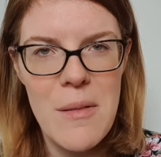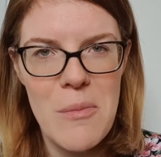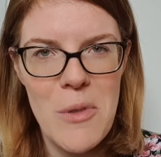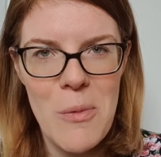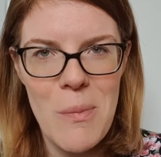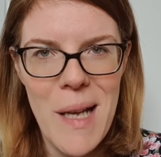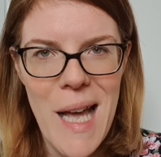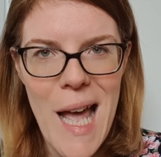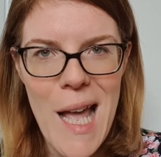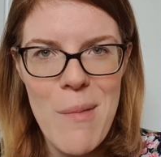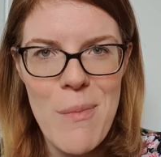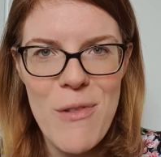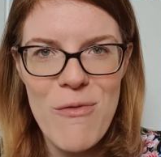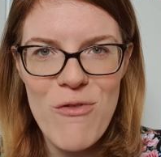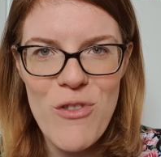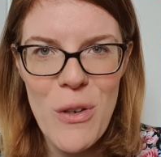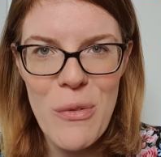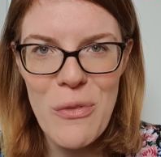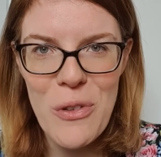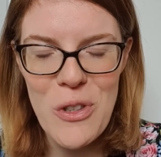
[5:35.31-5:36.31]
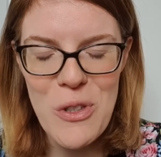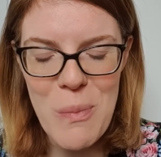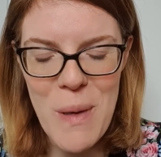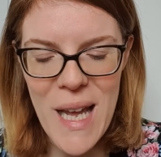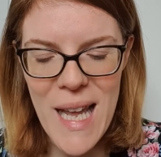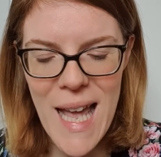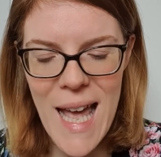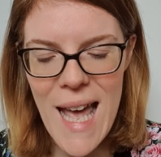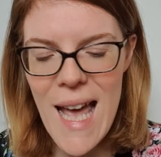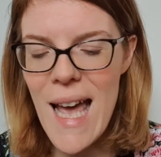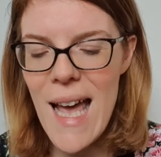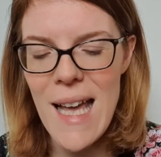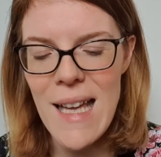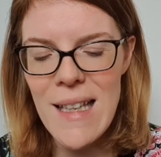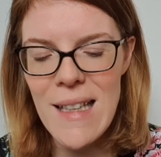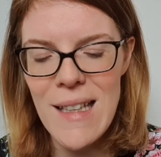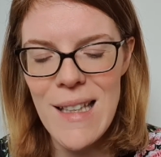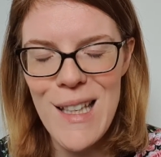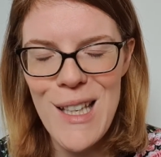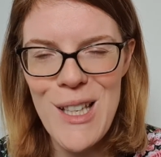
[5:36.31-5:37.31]
Mum came and ruffled my hair.
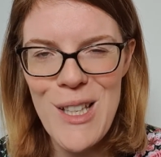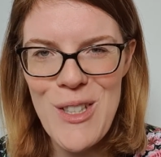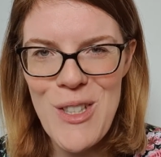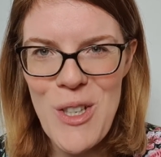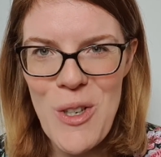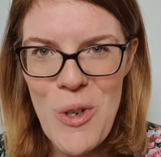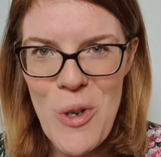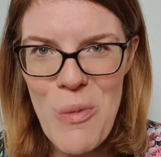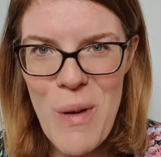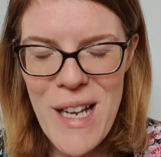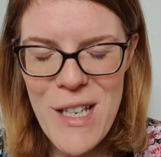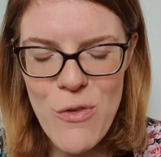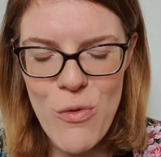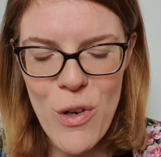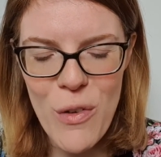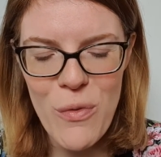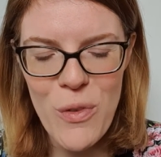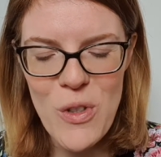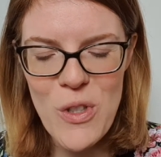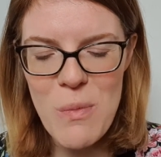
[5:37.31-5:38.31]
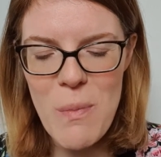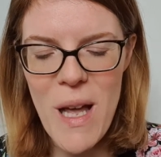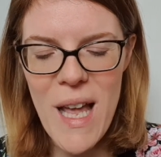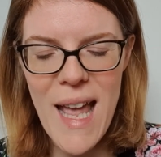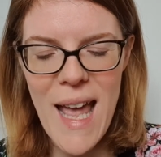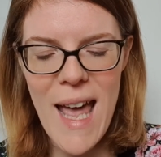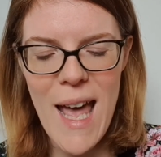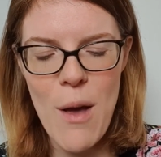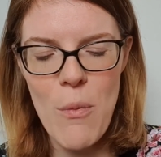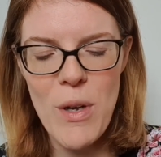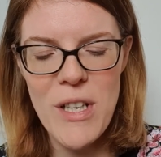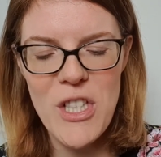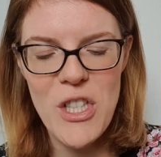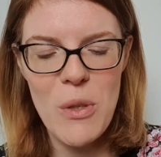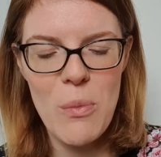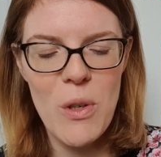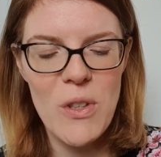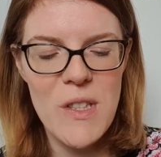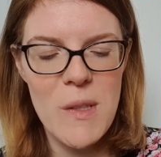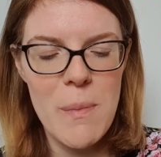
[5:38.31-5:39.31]
She always ruffles my hair when
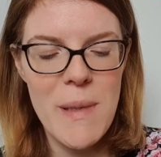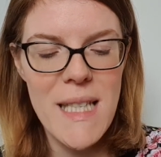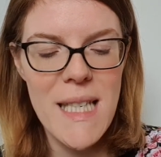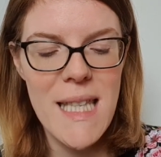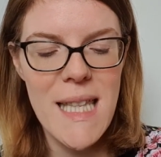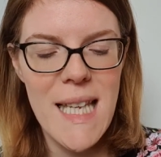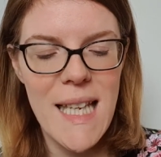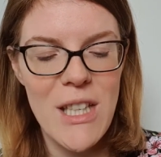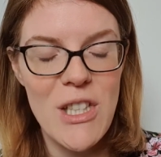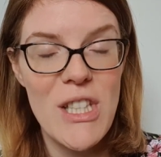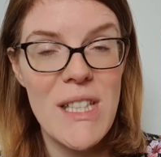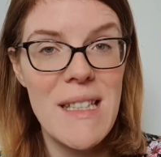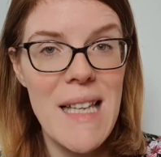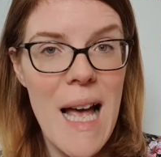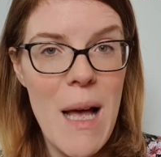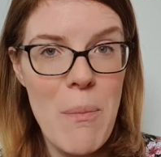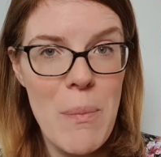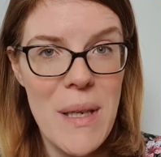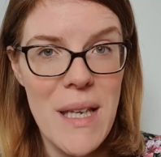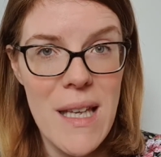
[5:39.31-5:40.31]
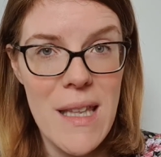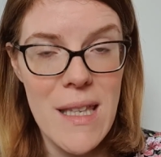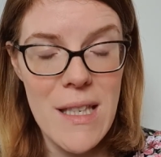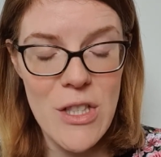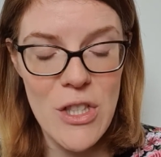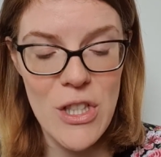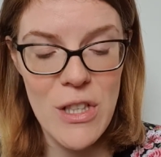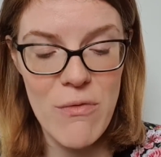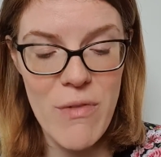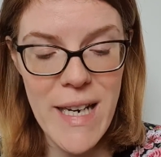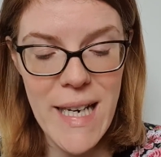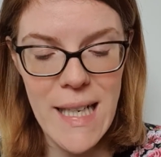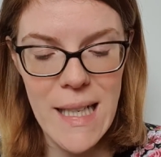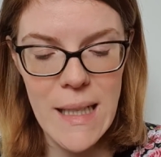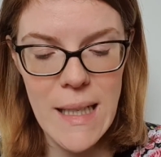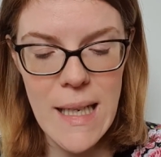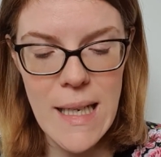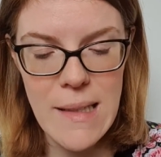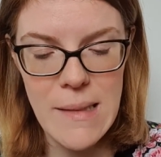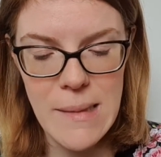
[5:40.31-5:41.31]
she wants me to think she's happier than she
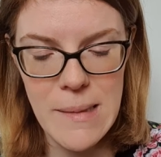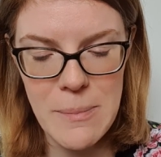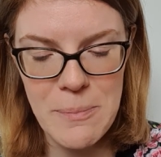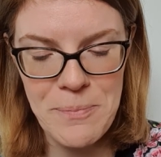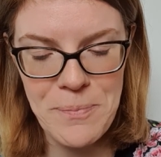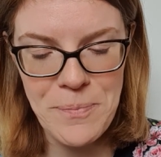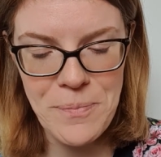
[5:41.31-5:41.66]
really is.